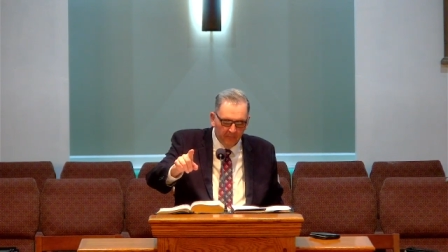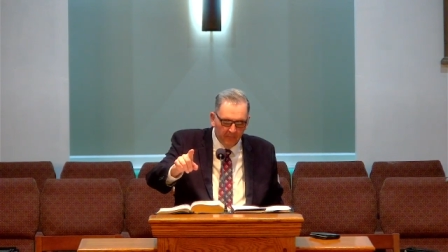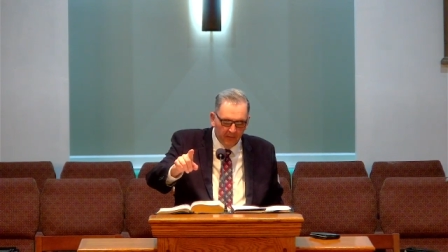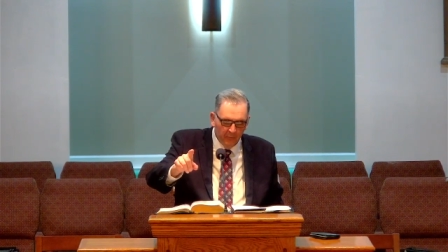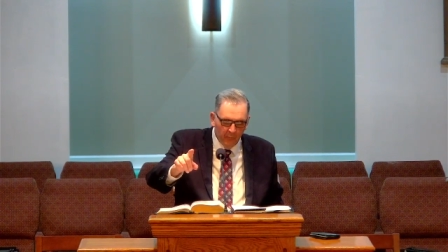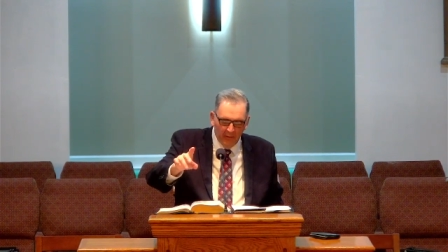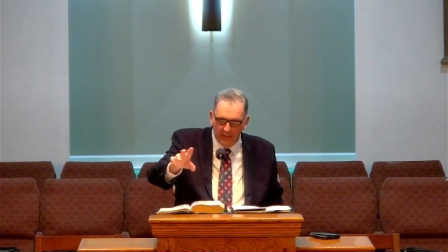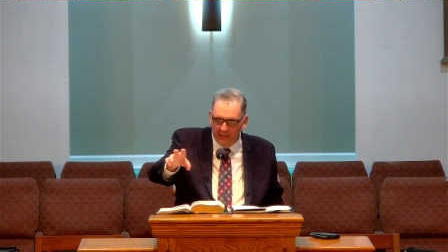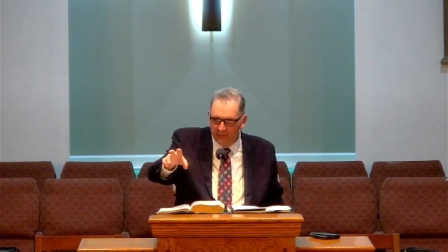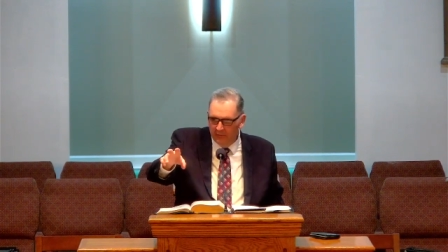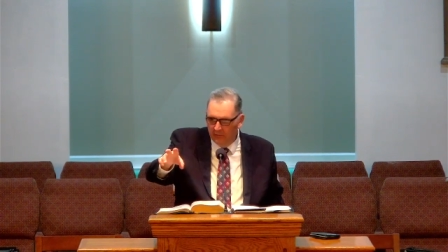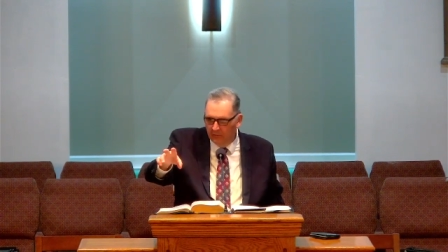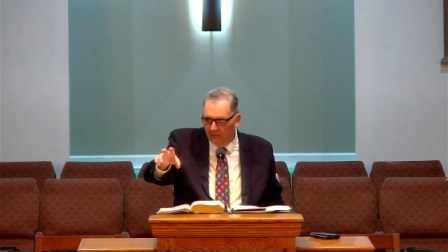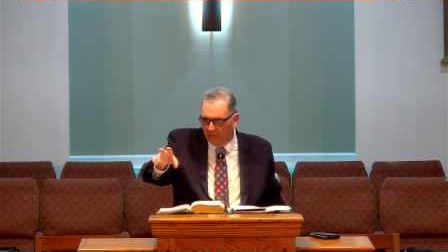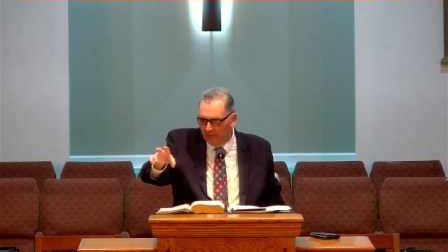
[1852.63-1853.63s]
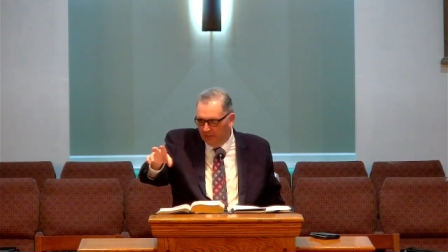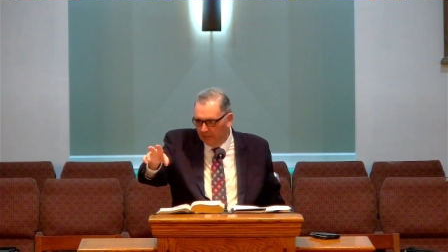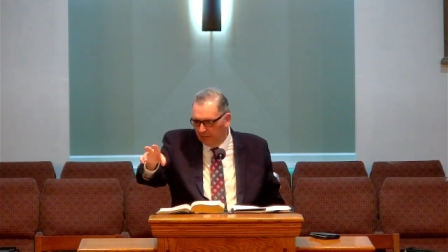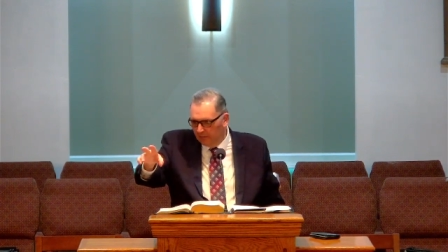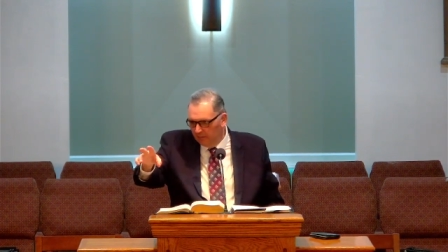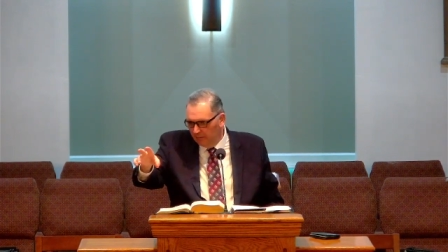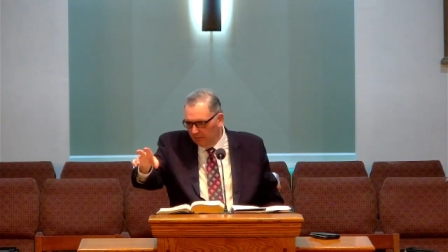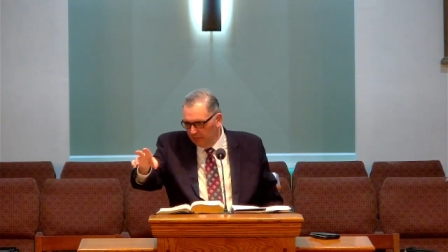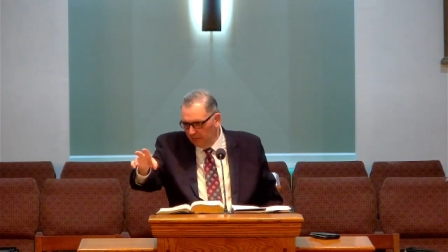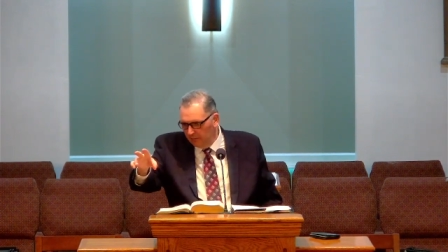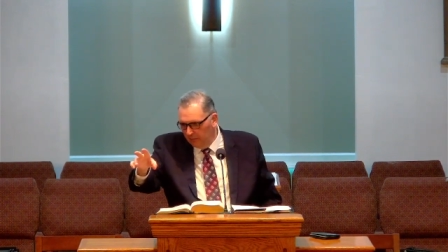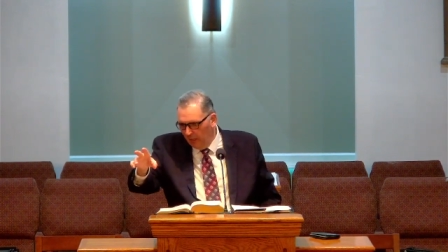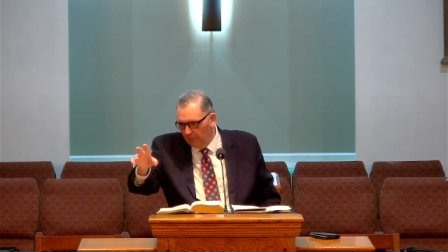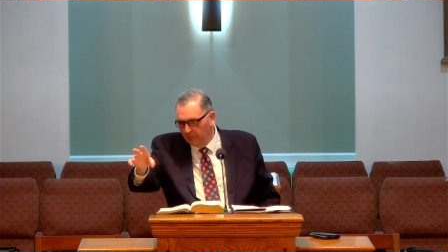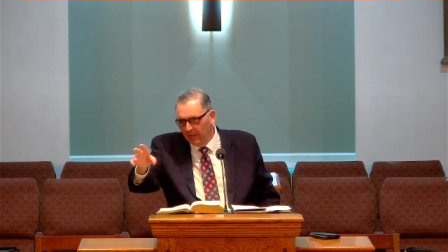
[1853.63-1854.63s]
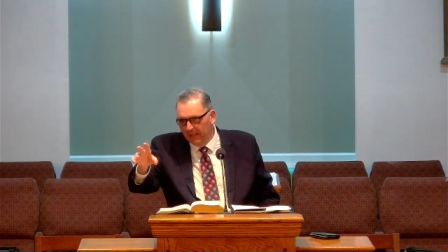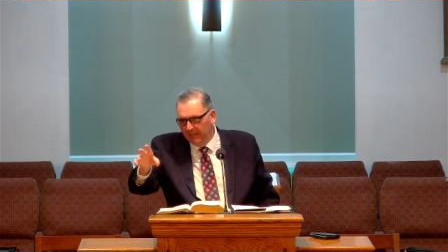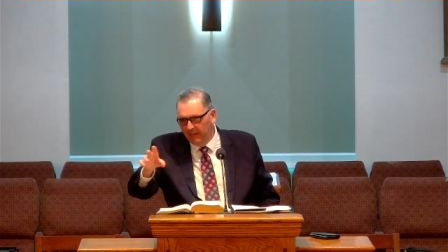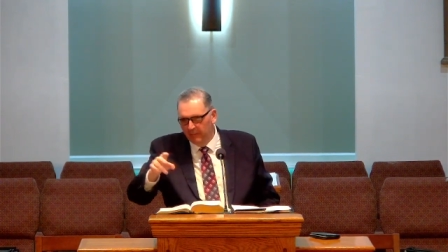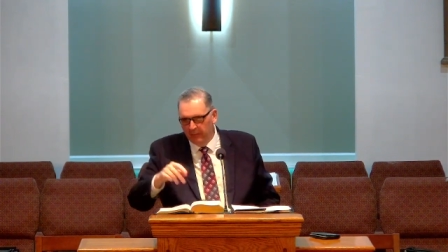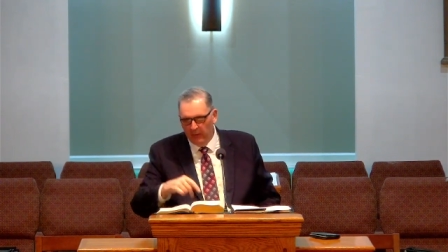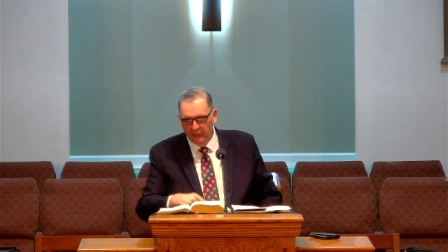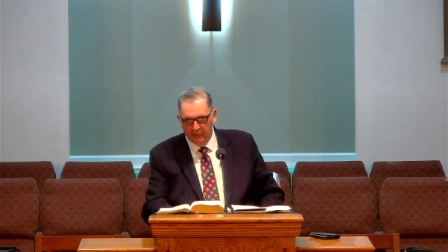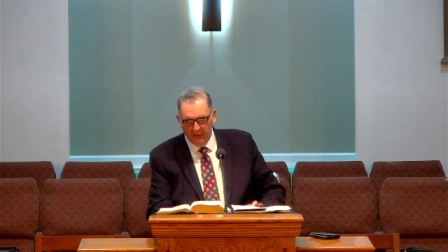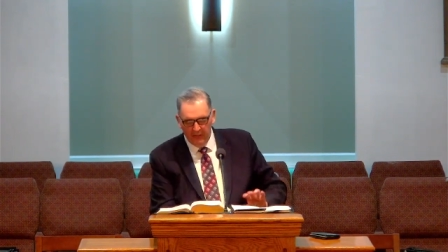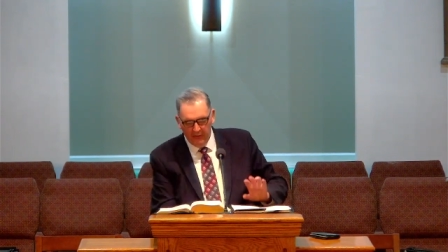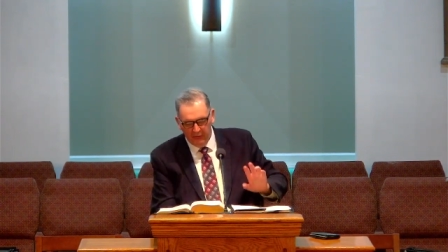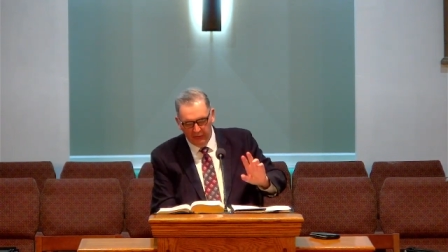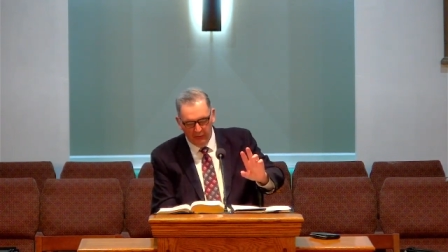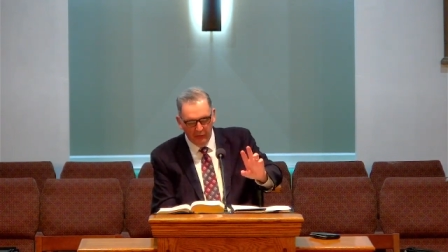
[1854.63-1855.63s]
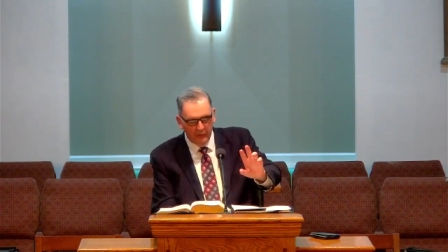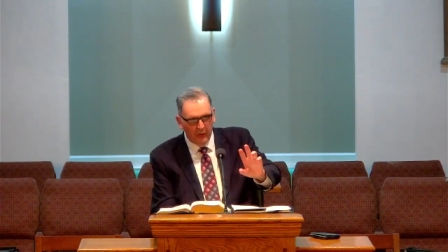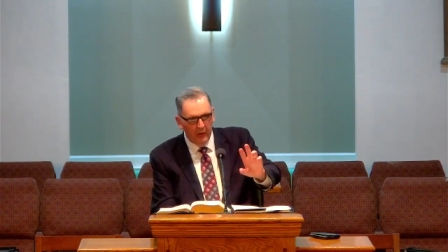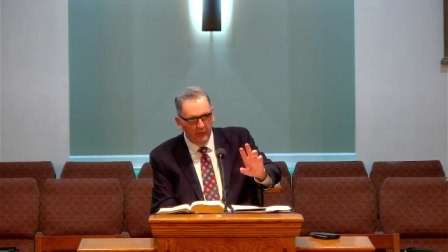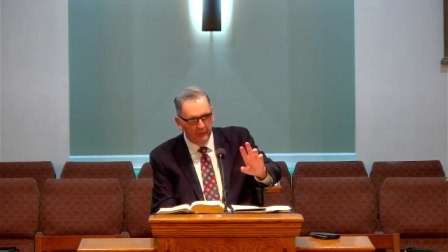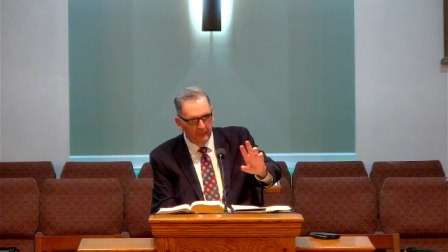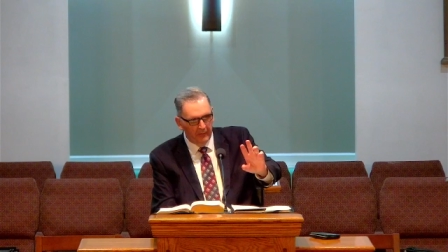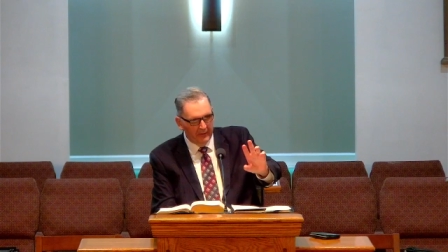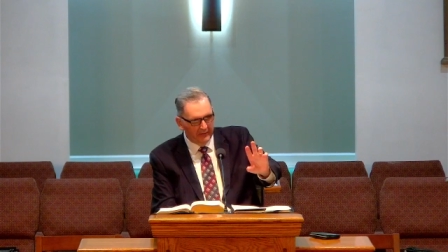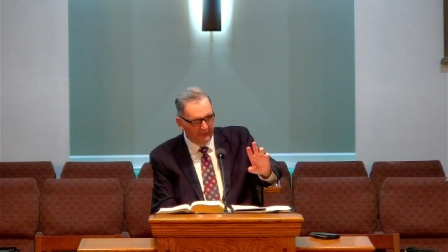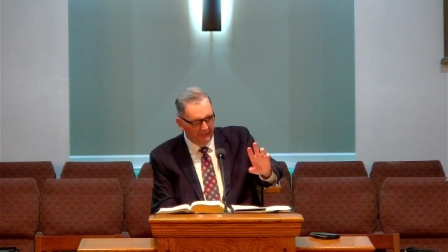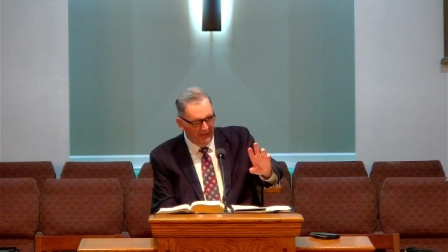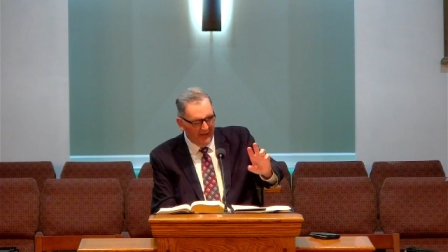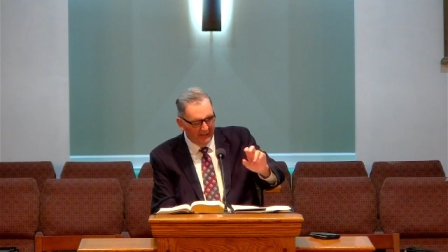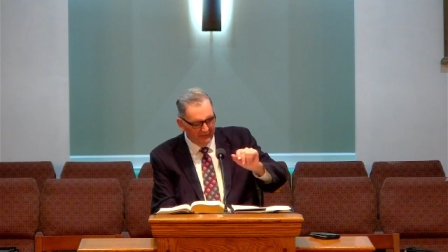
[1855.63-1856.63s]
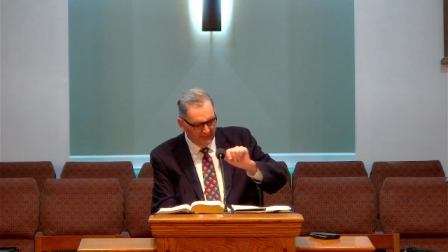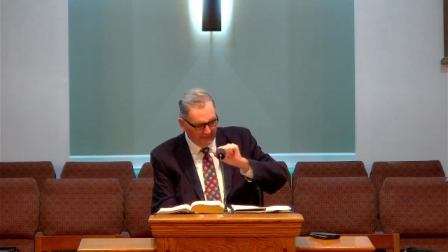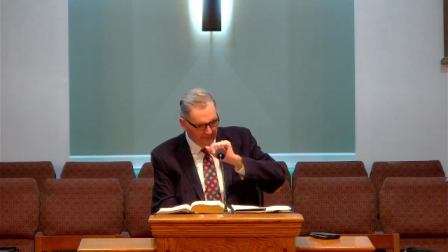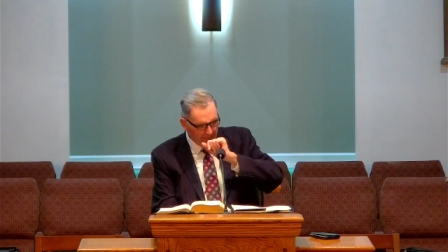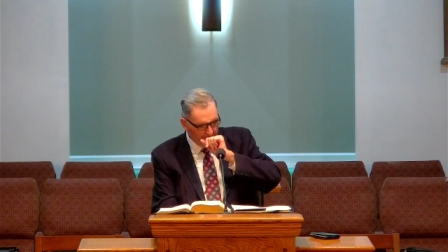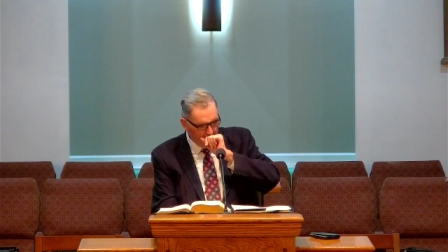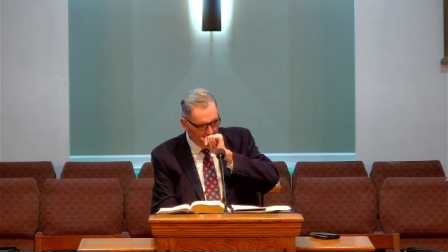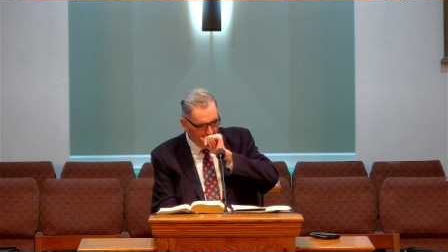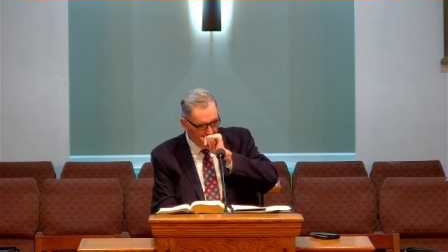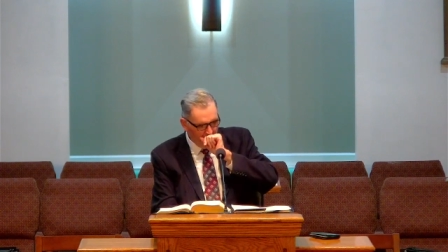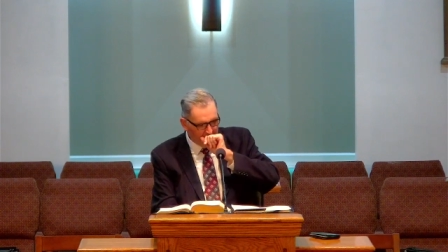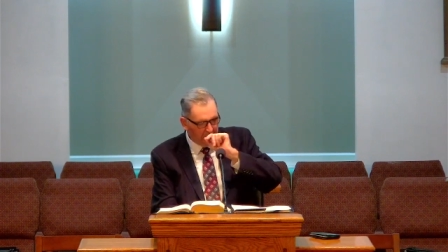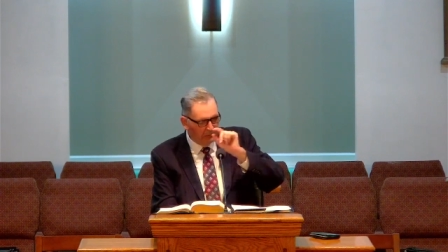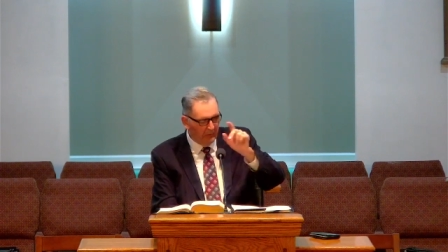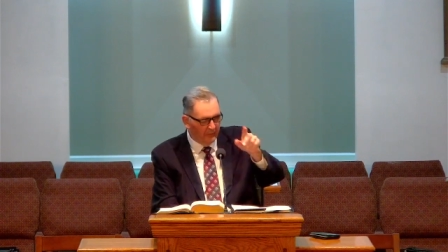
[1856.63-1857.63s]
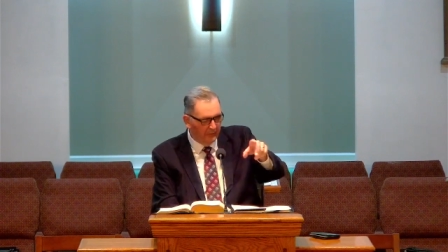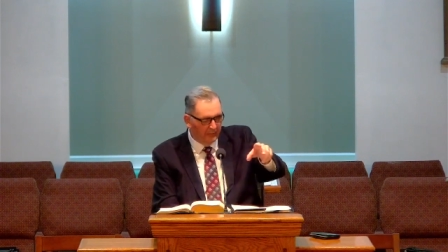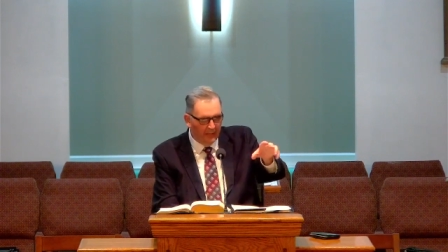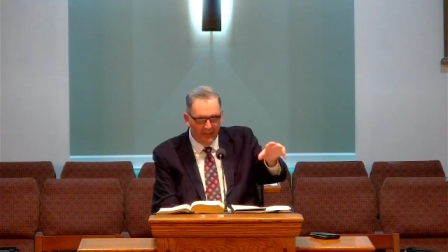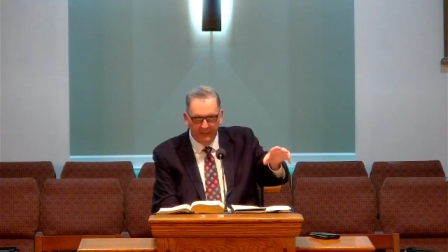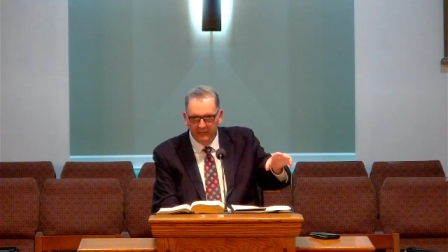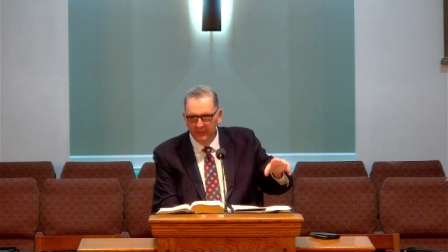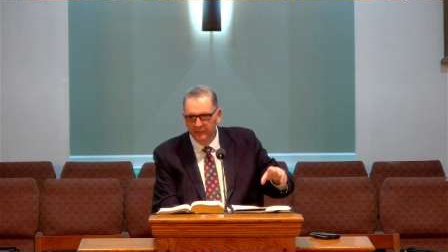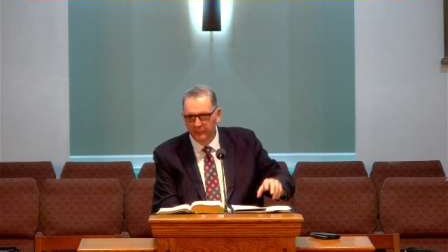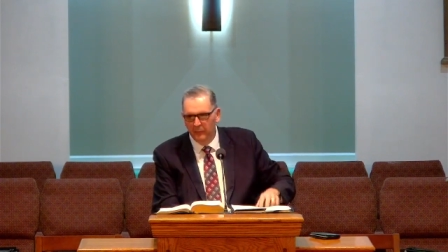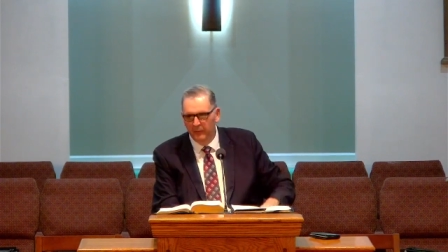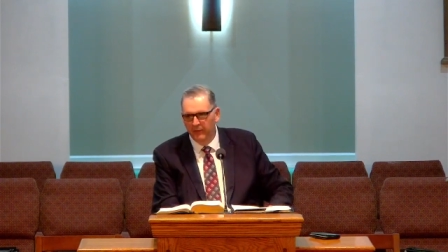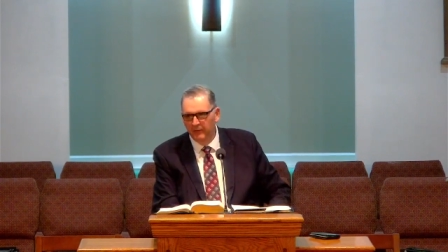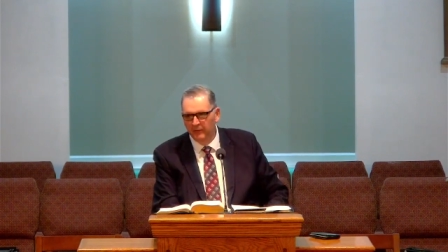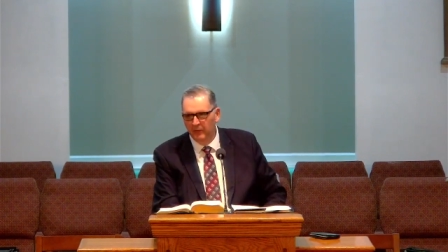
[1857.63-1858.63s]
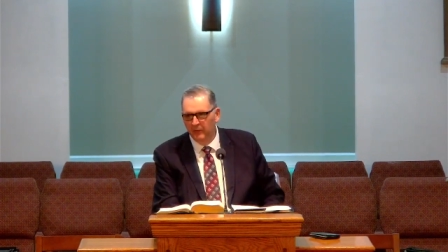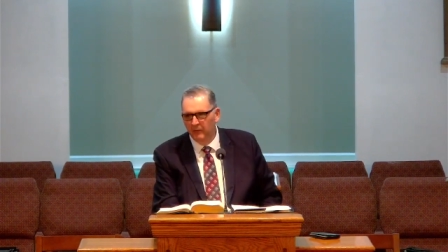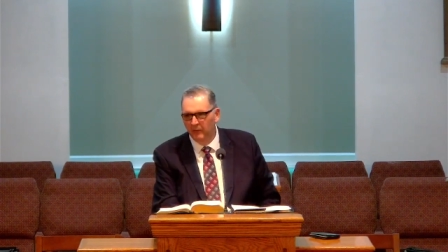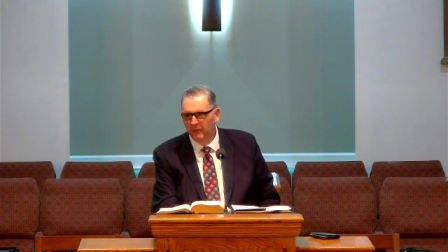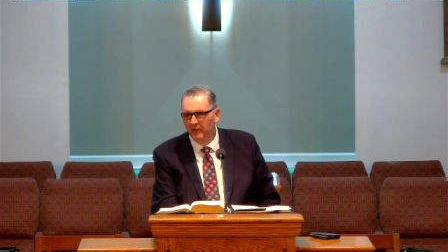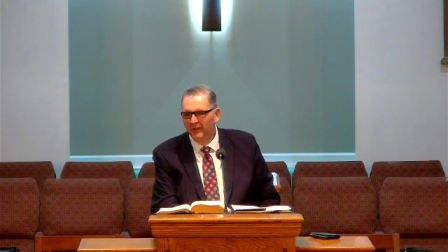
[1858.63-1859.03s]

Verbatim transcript: When a when a unbelieving person hears you talk about the fact that the Spirit of God lives within you,